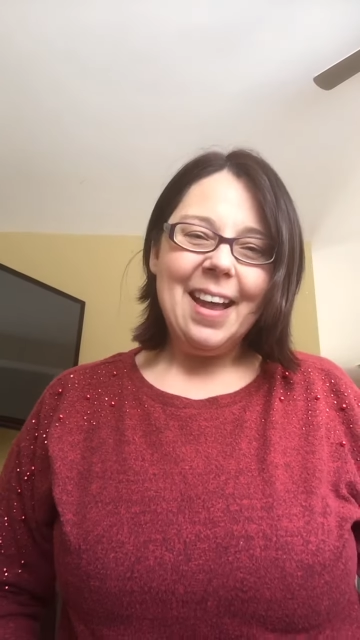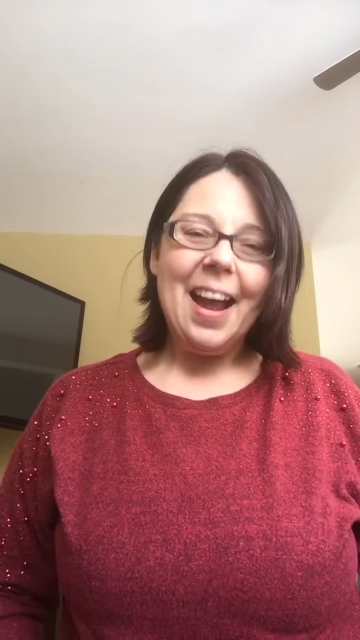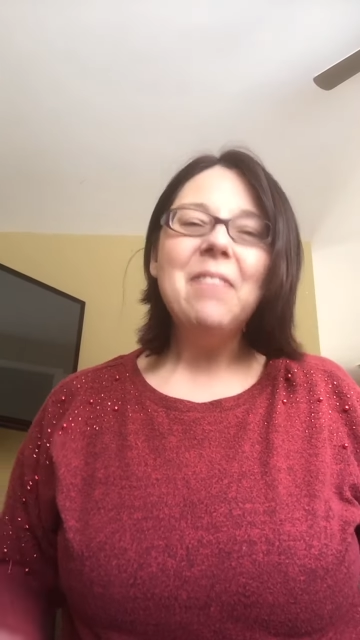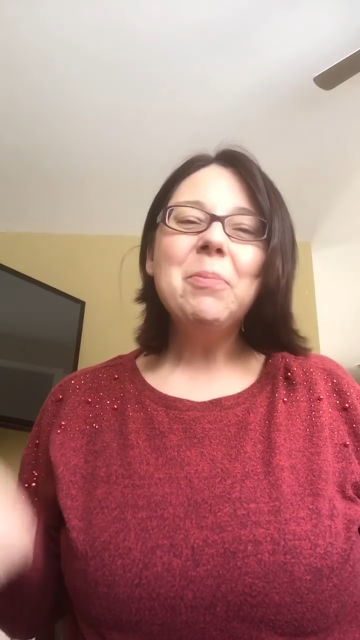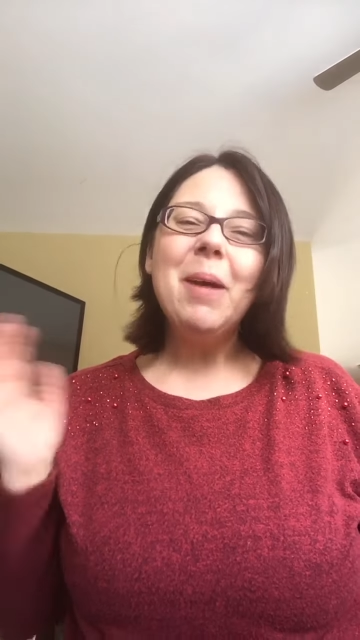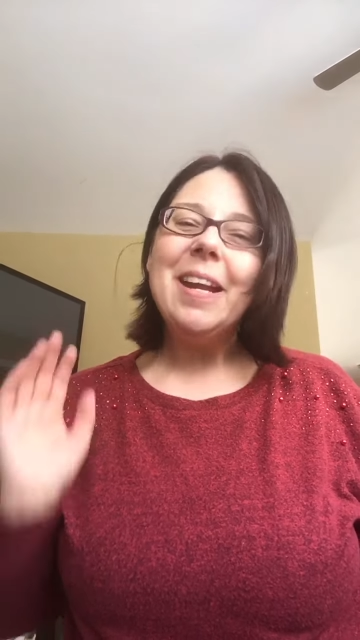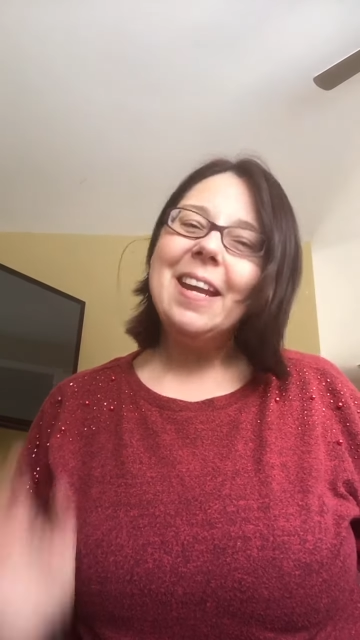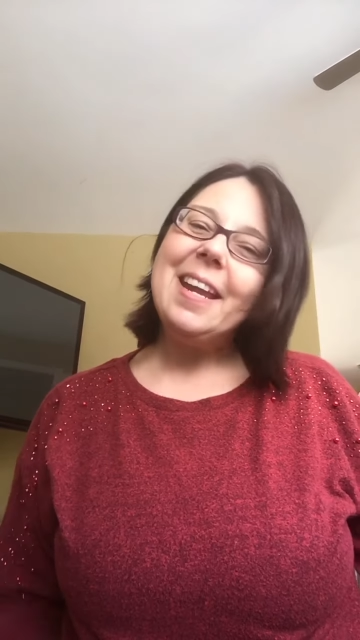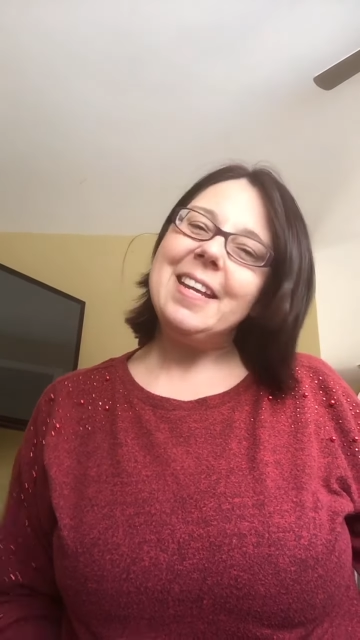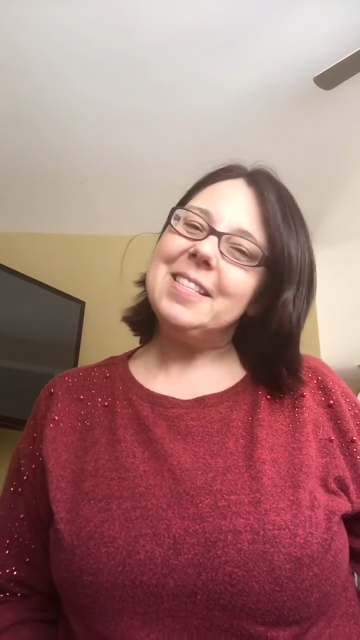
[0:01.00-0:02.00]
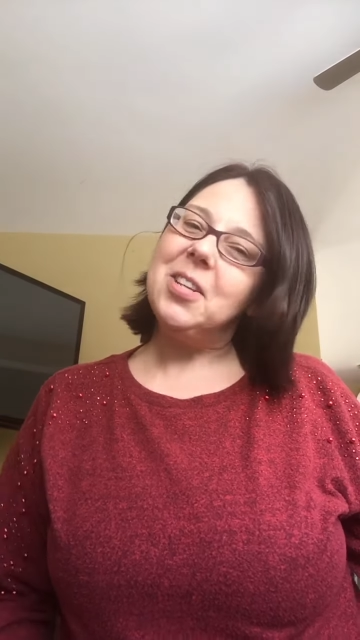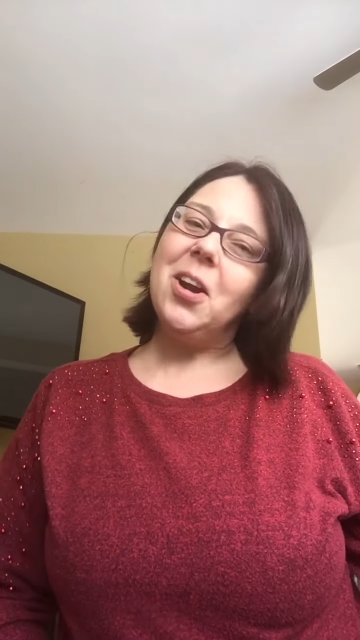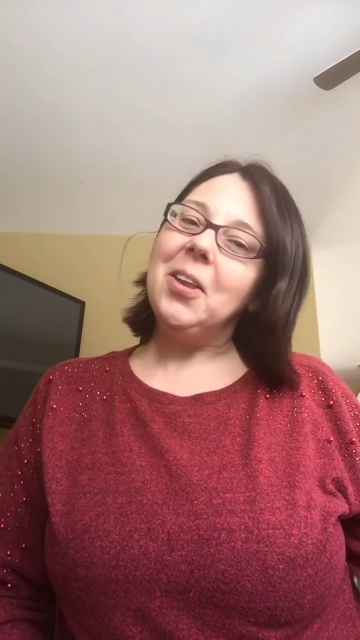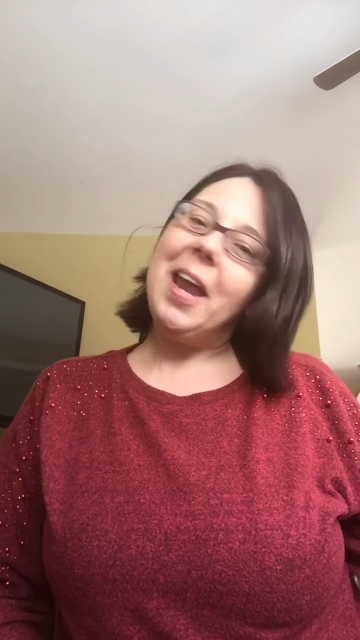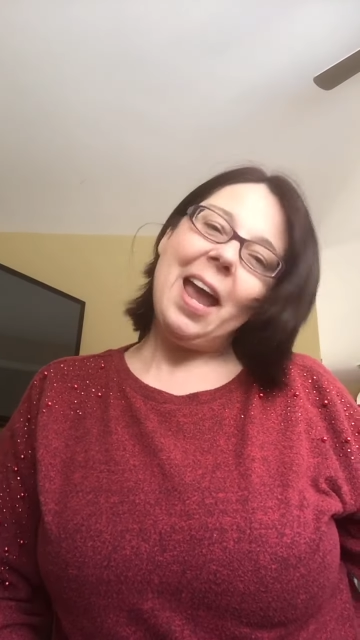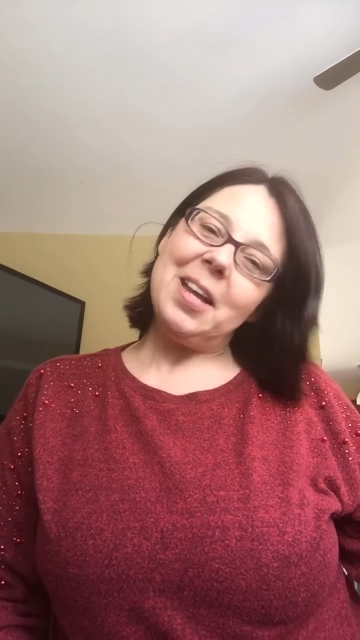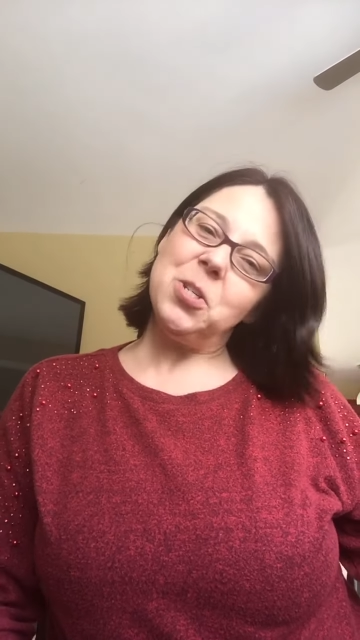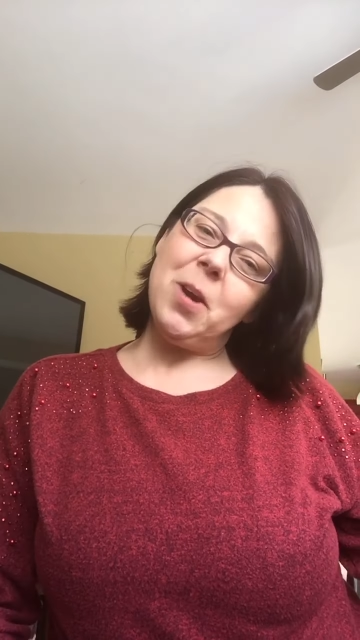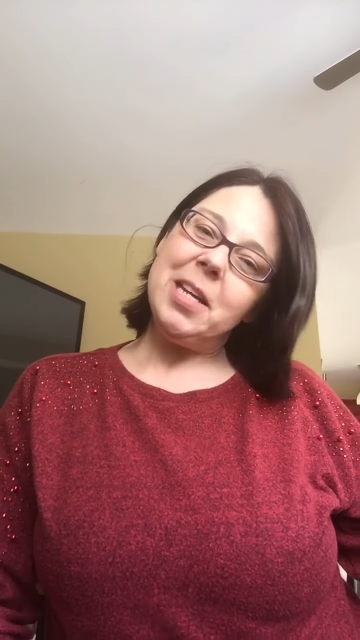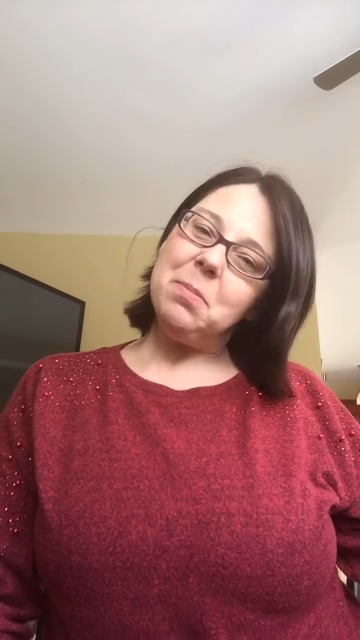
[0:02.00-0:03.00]
Hi everybody, it's Darla at
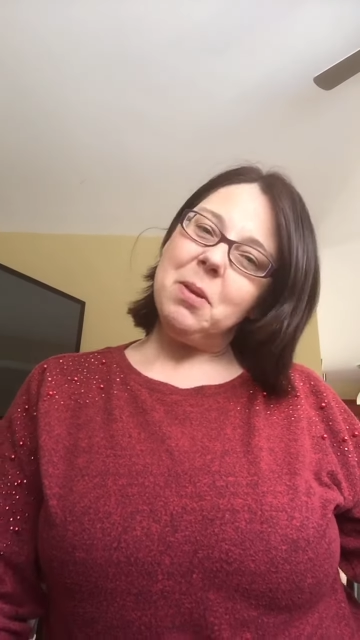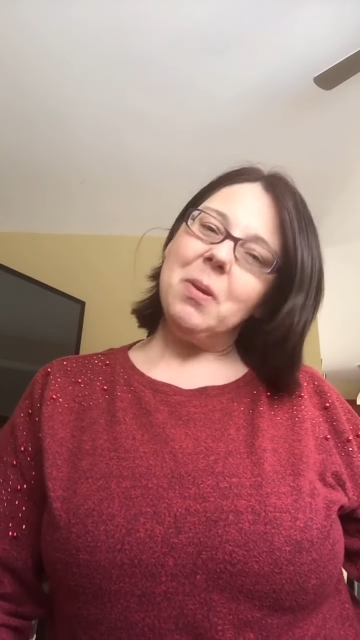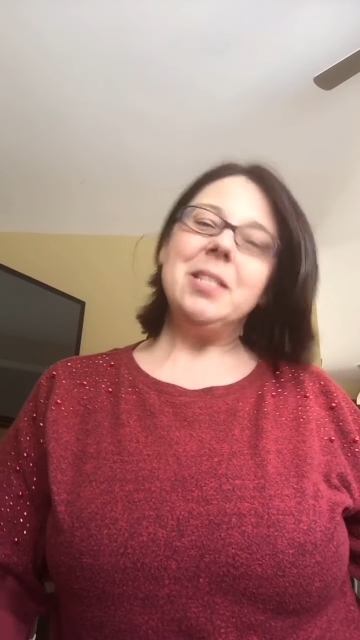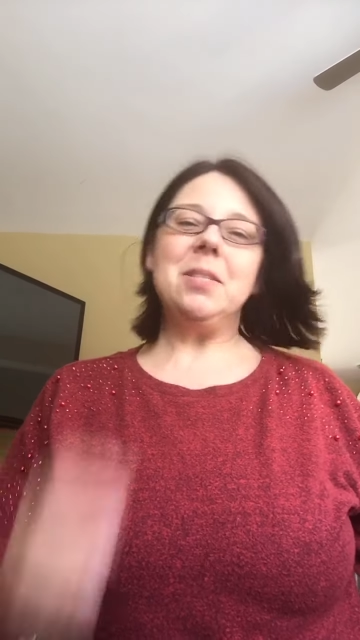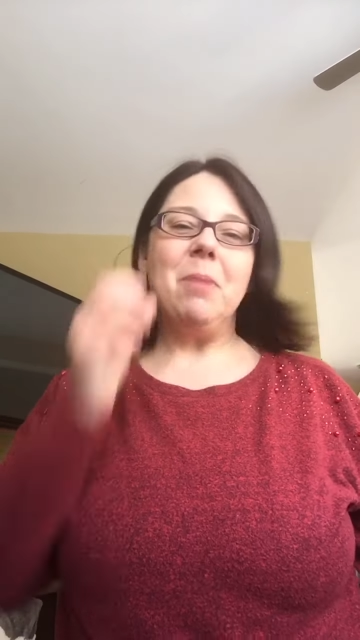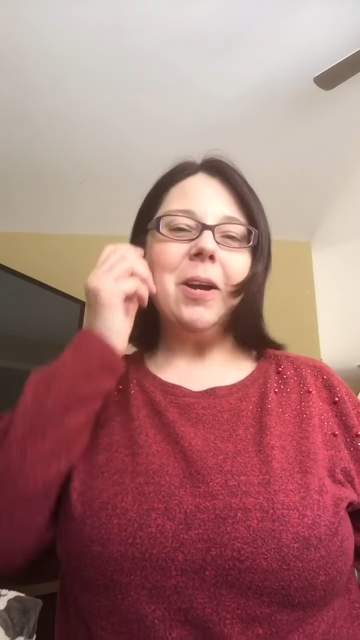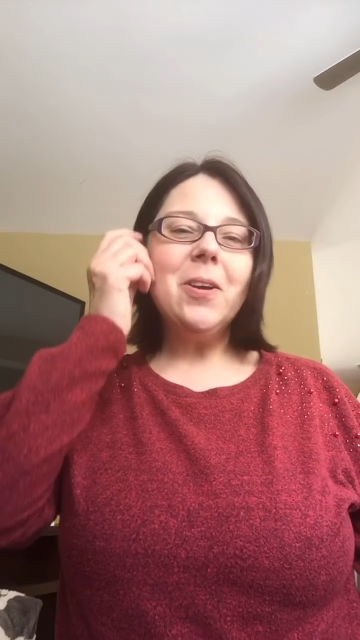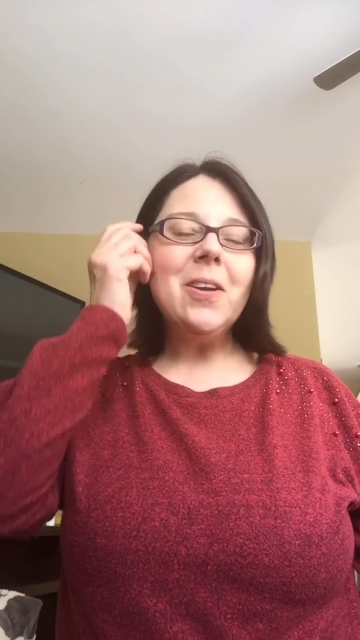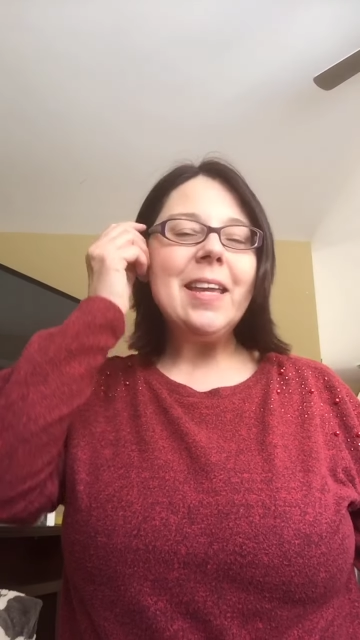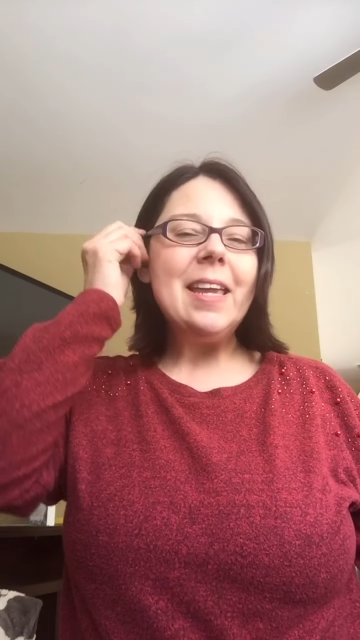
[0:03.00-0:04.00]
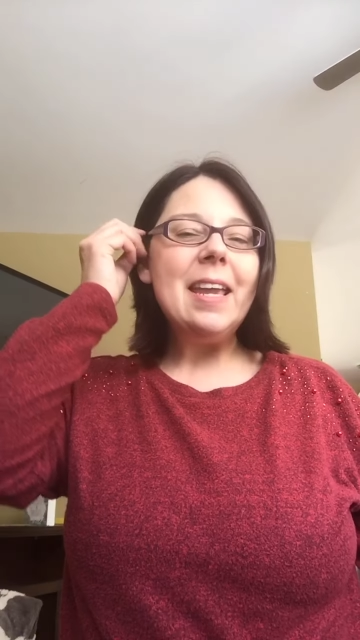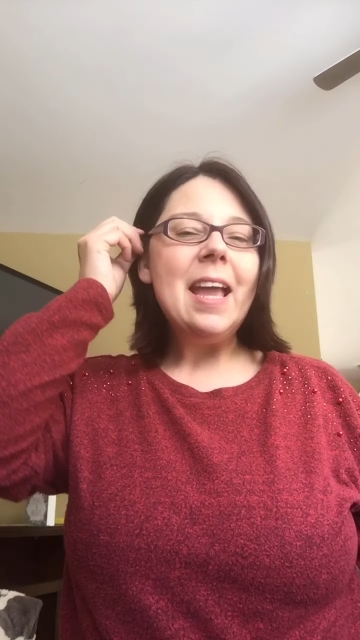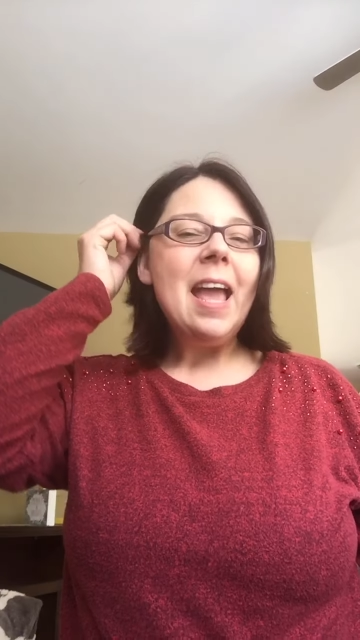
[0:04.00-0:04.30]
Trying to Be One Smart Cookie,